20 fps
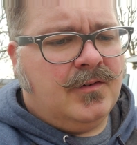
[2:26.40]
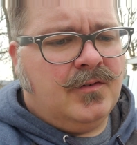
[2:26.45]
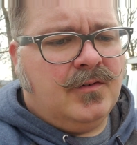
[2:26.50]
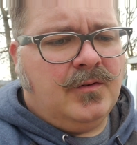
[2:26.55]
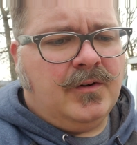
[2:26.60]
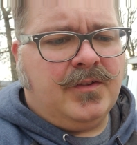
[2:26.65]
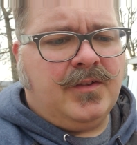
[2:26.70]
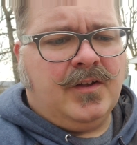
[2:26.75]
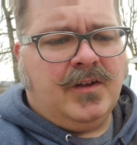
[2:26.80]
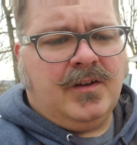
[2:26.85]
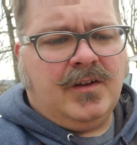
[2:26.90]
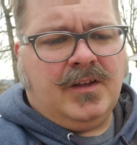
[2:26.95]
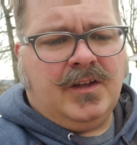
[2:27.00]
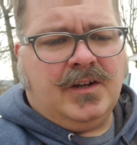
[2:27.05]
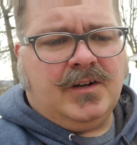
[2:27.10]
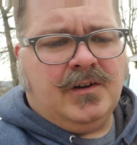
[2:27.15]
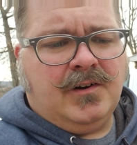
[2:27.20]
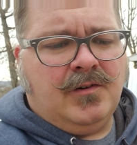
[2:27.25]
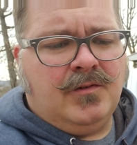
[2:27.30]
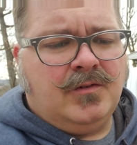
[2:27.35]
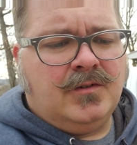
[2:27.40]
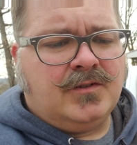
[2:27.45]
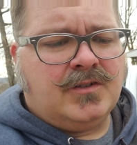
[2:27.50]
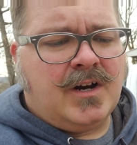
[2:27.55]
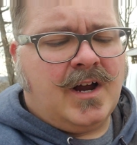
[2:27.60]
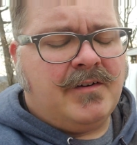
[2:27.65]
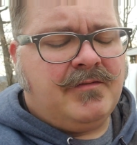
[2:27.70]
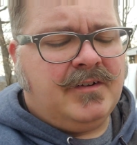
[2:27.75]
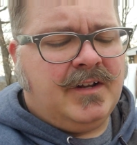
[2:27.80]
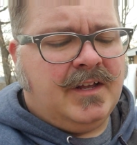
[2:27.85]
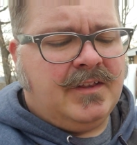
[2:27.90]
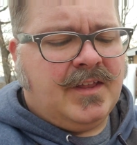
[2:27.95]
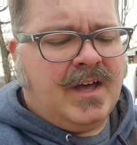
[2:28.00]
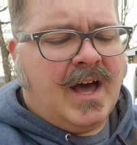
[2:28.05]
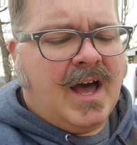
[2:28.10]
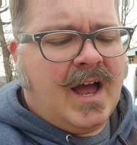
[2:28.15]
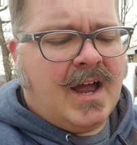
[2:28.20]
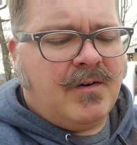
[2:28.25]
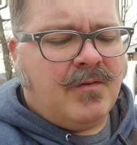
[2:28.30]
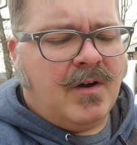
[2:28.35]
with driving down the
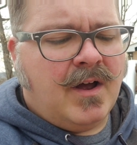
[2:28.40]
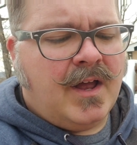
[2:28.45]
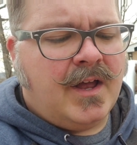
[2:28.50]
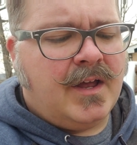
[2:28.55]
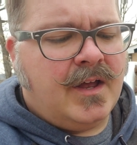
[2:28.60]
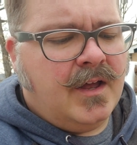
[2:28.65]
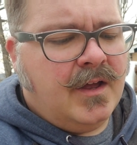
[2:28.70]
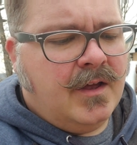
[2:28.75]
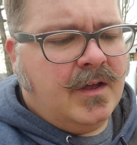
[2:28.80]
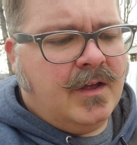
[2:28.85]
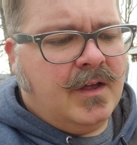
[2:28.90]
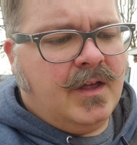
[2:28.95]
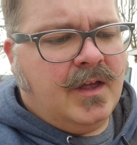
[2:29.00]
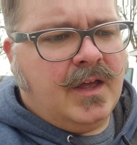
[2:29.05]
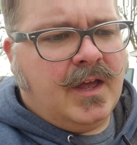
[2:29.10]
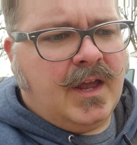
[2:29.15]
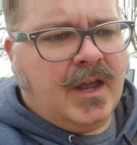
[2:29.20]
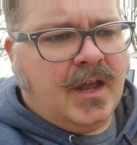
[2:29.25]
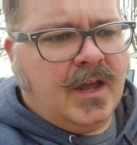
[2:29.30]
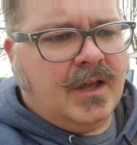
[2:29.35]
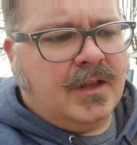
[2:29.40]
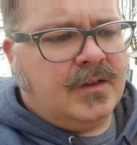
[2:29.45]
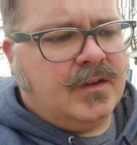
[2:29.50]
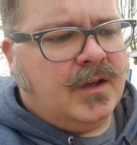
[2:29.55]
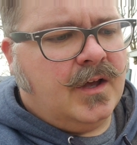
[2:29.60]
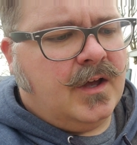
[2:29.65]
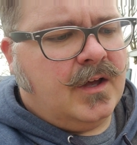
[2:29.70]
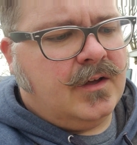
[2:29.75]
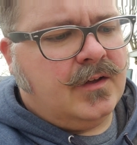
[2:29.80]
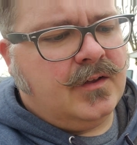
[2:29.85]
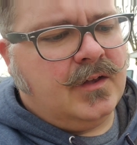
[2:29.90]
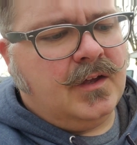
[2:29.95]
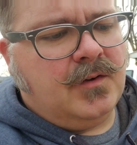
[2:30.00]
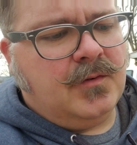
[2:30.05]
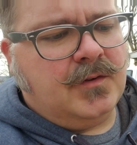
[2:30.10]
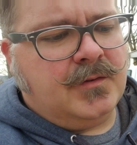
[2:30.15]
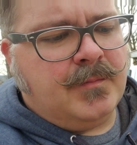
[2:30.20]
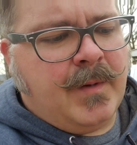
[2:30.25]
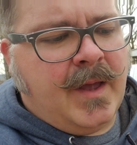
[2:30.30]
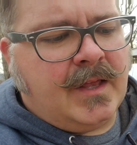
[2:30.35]
highway, and it
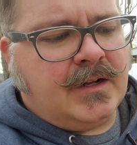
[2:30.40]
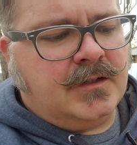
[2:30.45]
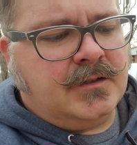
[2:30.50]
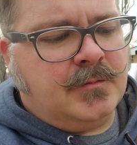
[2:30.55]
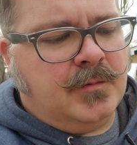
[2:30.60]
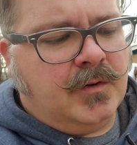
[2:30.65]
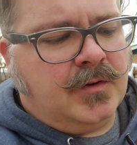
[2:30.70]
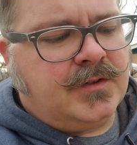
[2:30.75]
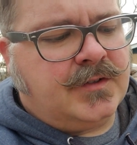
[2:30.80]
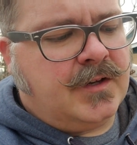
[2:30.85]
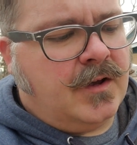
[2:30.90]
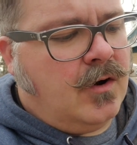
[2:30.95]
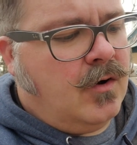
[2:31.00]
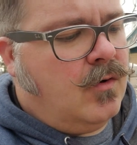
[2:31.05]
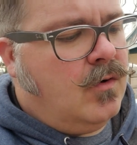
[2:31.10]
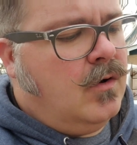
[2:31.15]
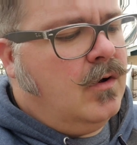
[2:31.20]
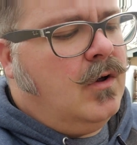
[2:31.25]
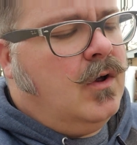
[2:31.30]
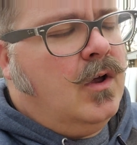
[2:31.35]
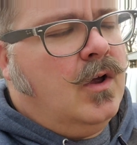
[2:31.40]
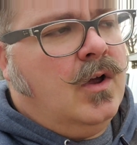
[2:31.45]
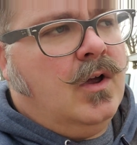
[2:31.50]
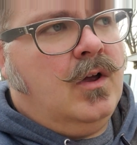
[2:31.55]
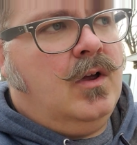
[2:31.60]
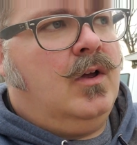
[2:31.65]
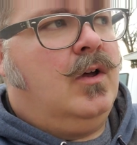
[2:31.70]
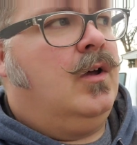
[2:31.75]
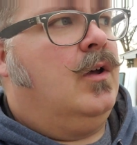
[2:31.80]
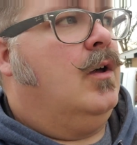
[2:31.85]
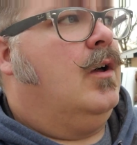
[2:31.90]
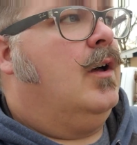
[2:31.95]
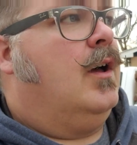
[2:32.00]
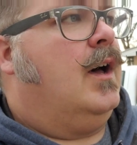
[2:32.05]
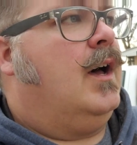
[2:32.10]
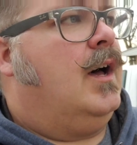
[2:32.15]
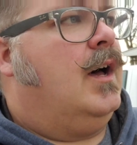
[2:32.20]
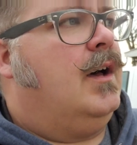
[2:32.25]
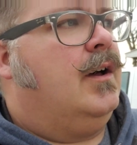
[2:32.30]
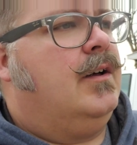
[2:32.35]
was manageable. So
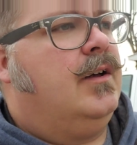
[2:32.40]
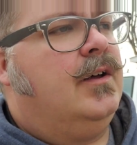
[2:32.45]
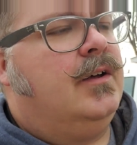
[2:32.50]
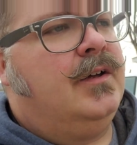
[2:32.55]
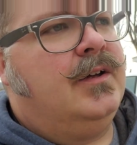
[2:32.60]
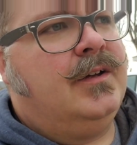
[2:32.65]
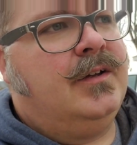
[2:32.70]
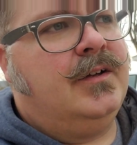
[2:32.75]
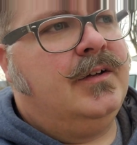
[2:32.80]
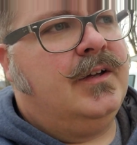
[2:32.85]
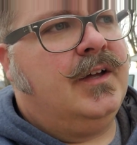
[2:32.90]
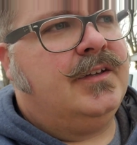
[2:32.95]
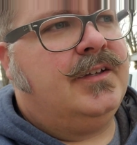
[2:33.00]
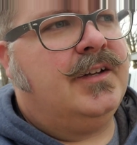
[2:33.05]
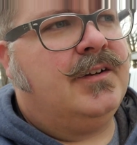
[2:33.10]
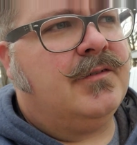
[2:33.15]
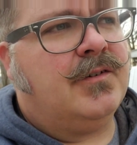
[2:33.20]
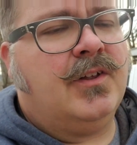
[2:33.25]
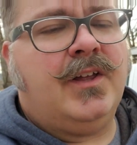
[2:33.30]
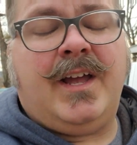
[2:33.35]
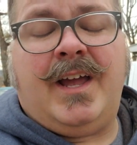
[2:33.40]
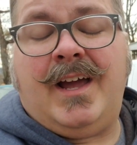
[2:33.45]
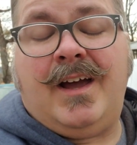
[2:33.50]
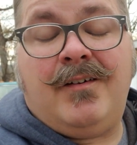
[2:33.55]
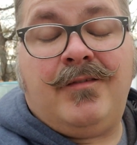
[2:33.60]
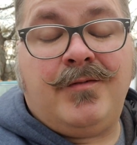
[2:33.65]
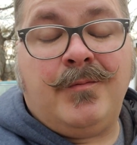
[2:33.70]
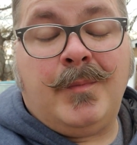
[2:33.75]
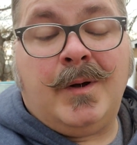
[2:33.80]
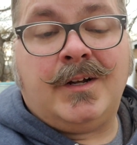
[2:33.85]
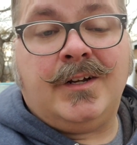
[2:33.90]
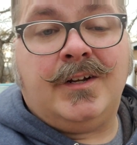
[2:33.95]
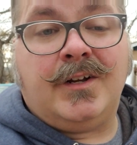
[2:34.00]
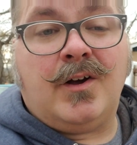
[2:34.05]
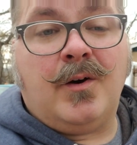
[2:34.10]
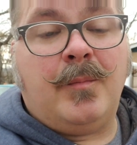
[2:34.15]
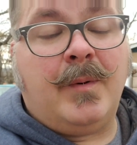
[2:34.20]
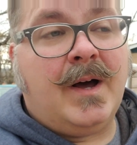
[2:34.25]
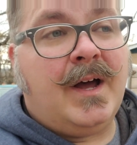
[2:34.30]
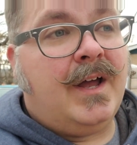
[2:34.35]
I didn't really have the money to
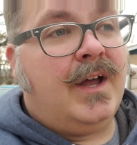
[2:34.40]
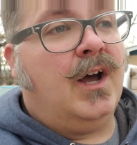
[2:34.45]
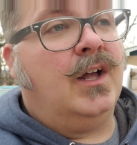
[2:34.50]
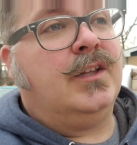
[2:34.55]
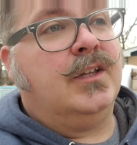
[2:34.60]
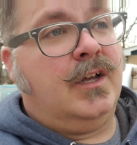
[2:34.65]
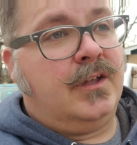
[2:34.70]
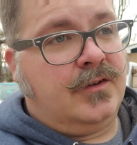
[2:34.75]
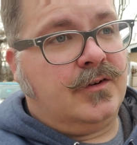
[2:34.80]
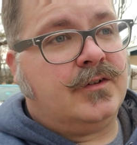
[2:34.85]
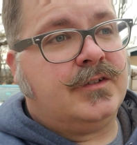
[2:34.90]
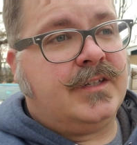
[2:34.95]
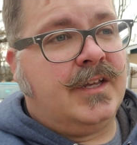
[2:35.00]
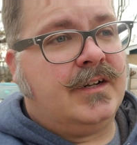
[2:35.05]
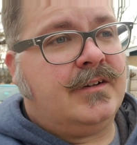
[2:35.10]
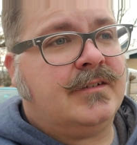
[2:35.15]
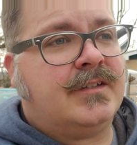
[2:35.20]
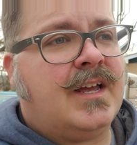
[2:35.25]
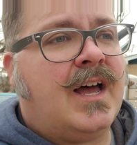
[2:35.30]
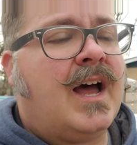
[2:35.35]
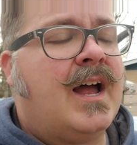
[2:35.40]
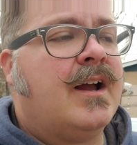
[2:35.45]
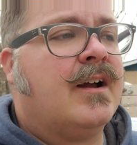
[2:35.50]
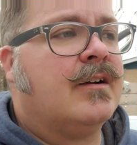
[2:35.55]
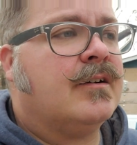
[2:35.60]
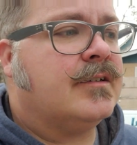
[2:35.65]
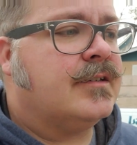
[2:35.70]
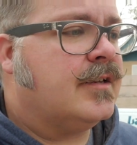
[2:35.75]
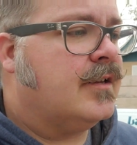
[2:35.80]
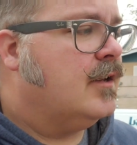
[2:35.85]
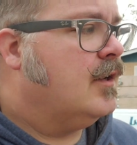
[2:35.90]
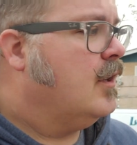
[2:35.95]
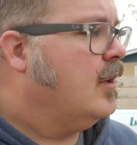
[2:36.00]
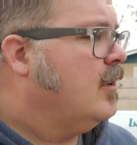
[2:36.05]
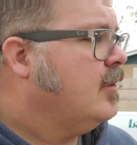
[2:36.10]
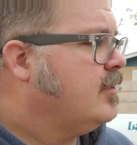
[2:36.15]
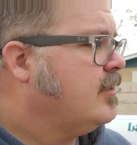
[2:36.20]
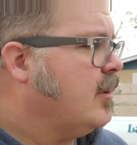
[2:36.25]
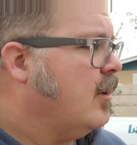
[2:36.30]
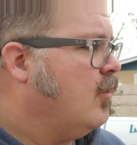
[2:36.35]
go buy another set of tires,
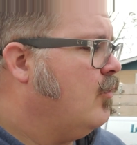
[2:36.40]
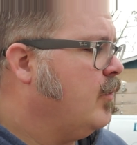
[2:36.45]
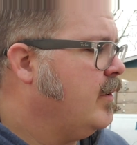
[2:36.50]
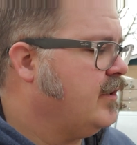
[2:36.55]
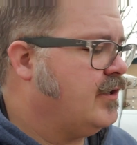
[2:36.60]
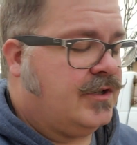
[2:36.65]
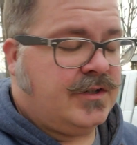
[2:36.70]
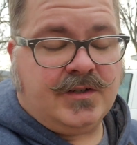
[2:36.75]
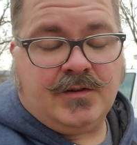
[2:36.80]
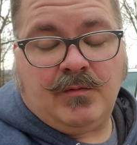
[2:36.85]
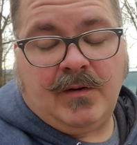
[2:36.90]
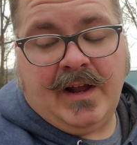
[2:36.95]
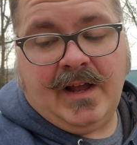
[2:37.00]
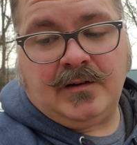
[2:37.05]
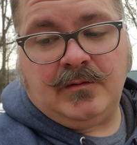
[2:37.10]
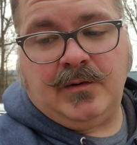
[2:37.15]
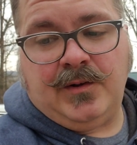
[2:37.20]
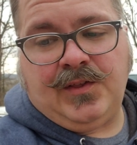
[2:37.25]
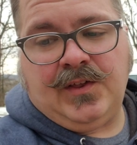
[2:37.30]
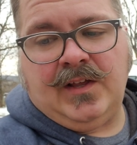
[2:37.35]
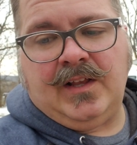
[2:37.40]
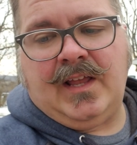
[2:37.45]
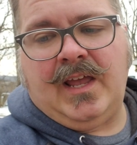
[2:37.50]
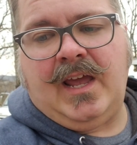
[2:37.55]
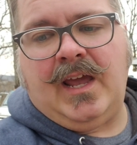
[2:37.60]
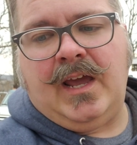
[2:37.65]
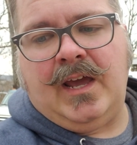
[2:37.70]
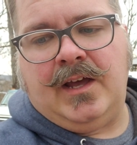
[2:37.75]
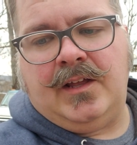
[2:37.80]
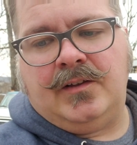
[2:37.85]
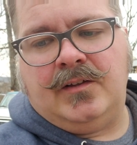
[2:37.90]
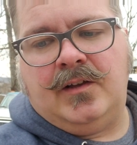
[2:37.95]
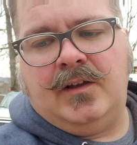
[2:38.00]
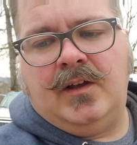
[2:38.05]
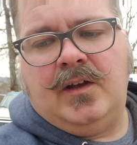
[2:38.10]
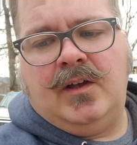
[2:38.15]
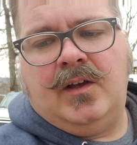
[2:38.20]
so we just ran with it. And